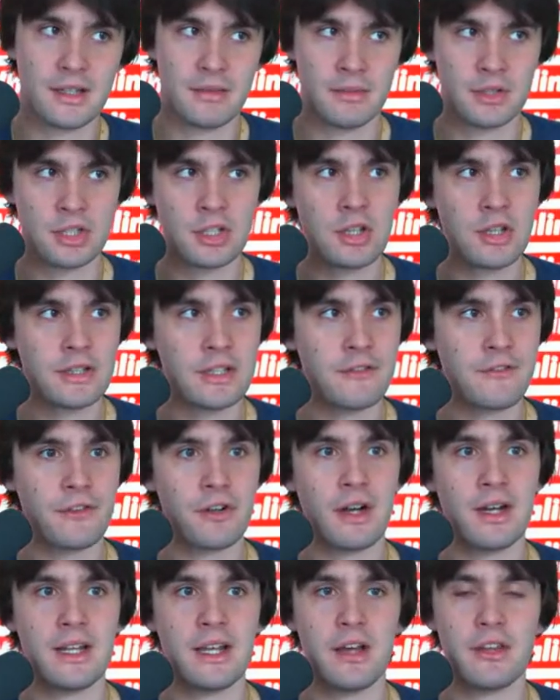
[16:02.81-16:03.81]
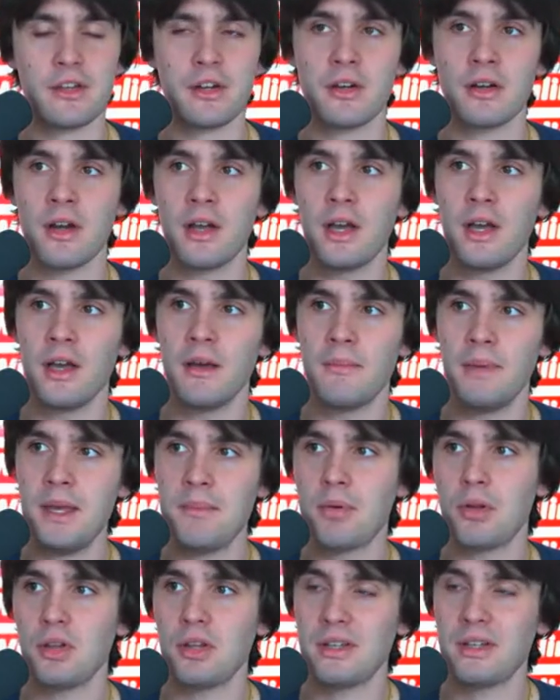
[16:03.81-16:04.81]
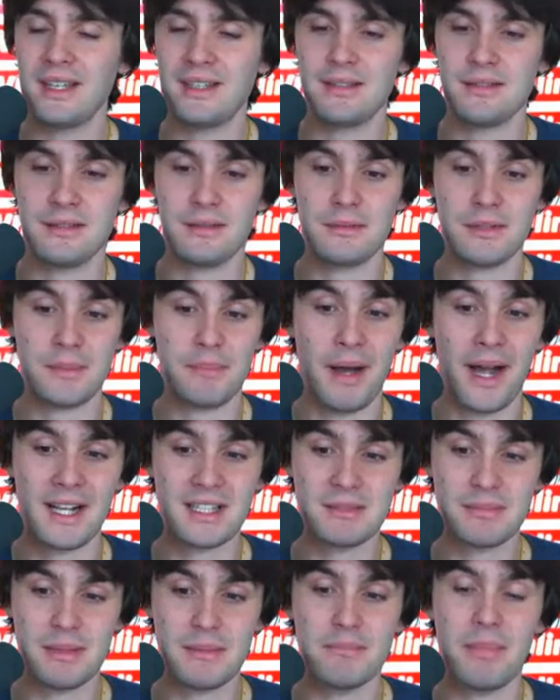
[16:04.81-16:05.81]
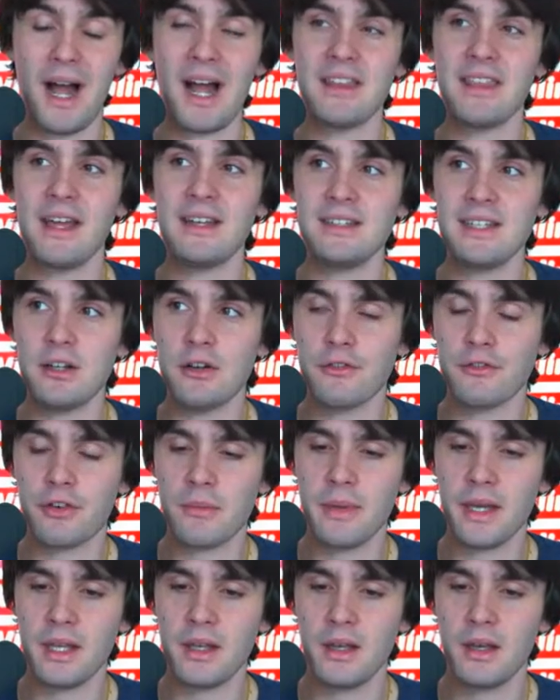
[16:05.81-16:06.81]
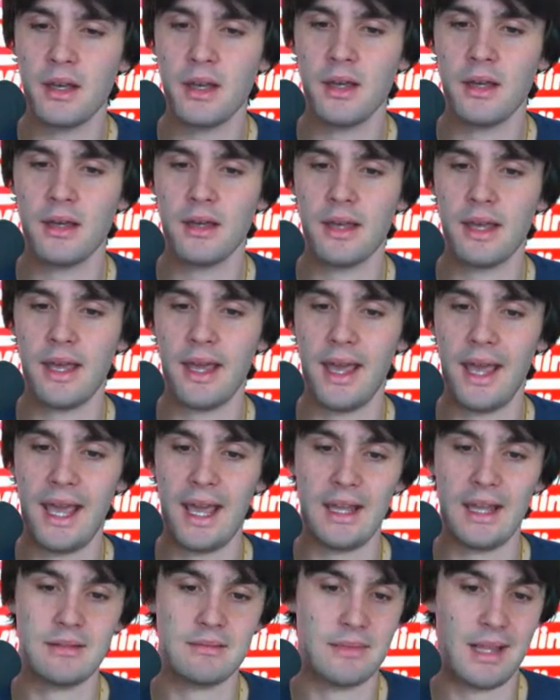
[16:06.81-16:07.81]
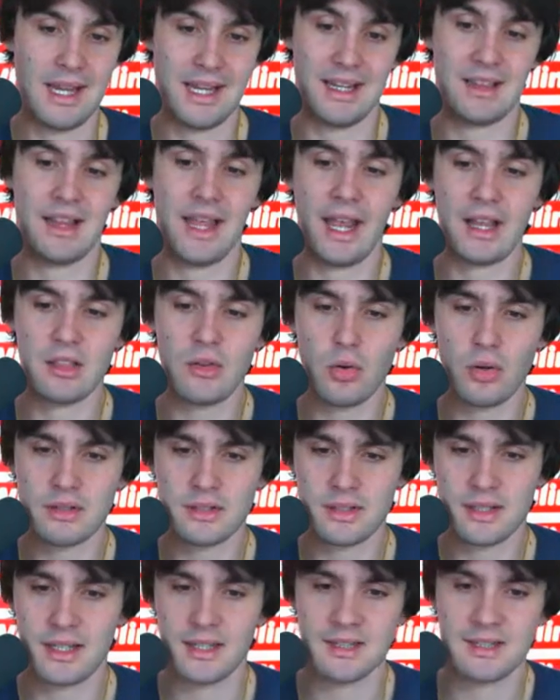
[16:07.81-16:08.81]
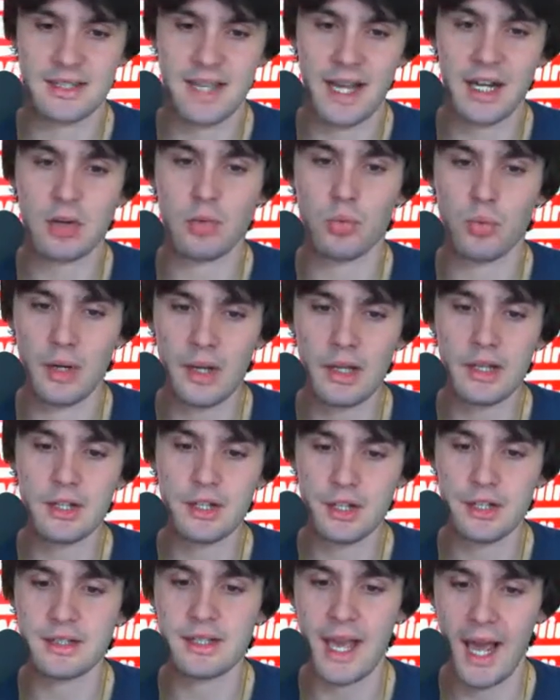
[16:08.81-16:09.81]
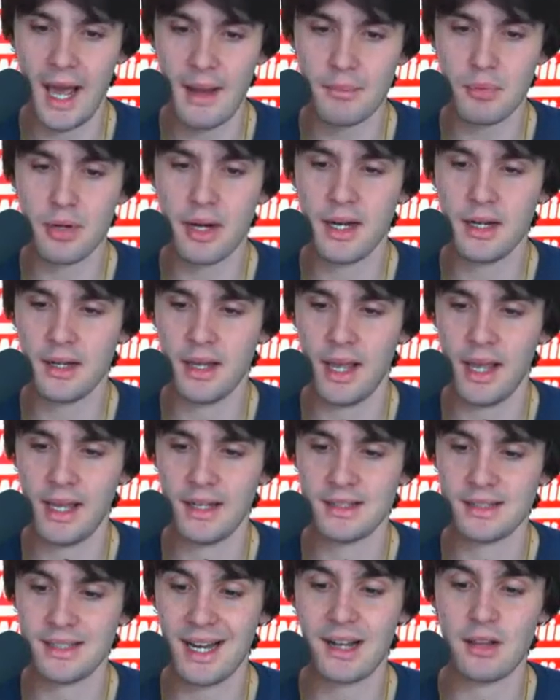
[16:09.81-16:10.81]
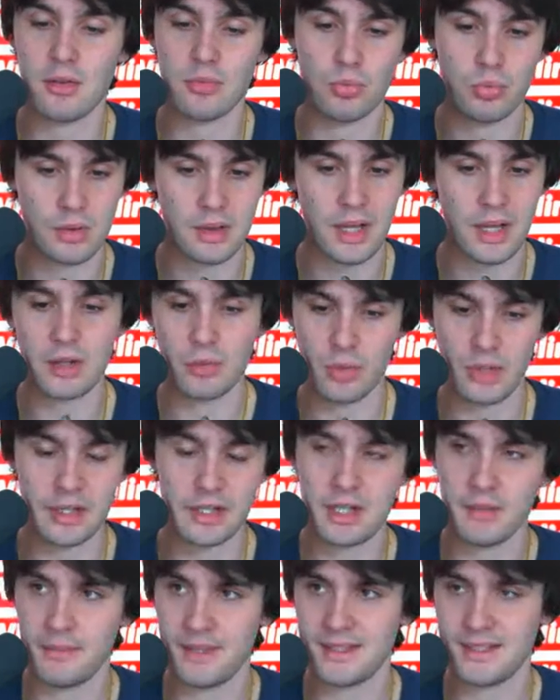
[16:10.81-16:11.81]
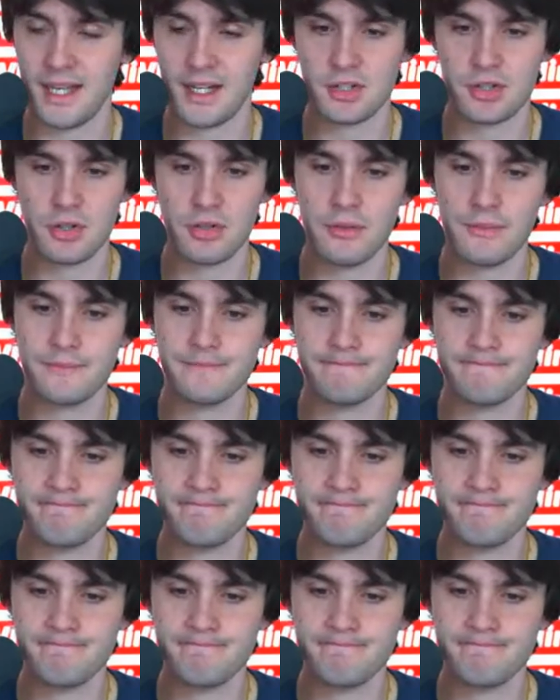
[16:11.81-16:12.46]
And I'm just looking for any other people looking to possibly buy that deal from me and any landlords, because it's got a really good cap rate and it's got a lot of really good potential.